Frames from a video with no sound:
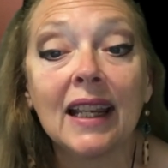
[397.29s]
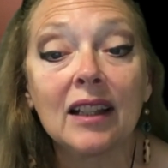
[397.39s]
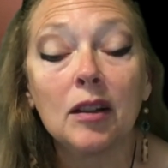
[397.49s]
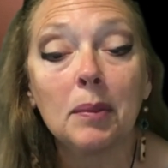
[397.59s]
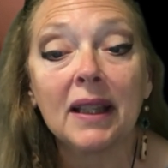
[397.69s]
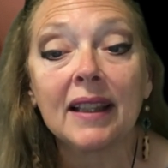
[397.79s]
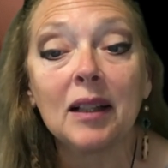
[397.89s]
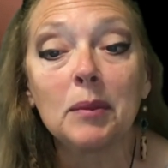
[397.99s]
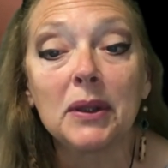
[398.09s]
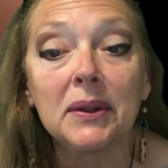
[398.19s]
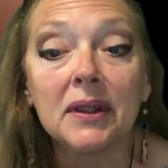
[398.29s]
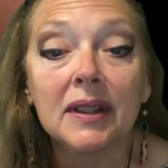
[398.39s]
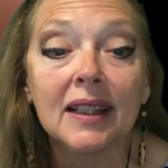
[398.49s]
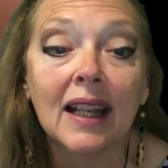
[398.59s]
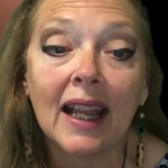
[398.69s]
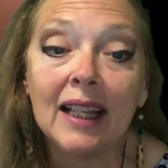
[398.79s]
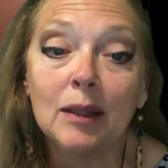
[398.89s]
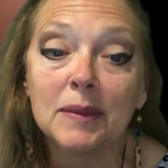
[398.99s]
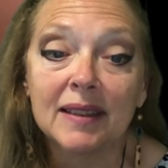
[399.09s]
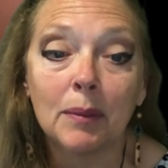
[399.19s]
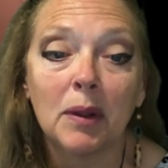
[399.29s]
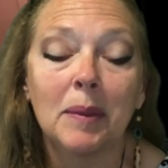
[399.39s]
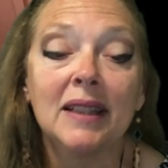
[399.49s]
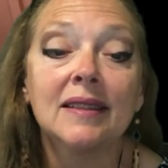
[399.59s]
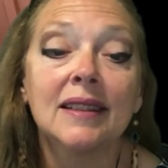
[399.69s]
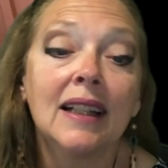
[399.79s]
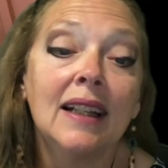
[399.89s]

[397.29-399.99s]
and Beth Ann Bluter did AM supplements.